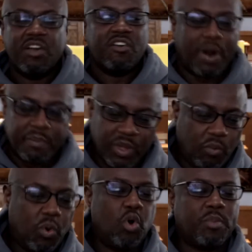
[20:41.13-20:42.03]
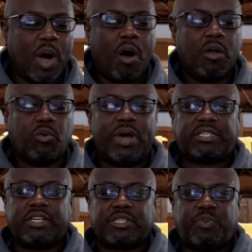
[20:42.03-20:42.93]
From the womb all the way
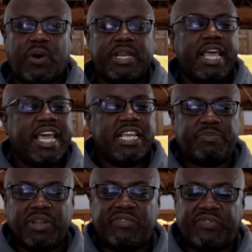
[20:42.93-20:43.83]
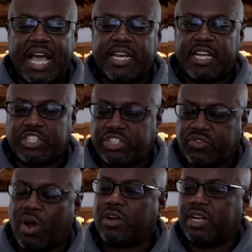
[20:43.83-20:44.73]
to this point, he's been fighting and
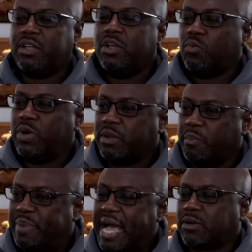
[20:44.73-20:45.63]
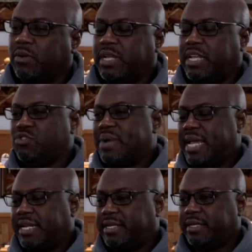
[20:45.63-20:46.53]
struggling with a battle in
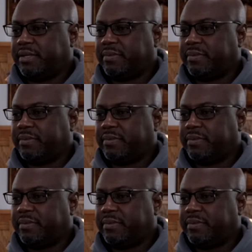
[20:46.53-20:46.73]
humanity.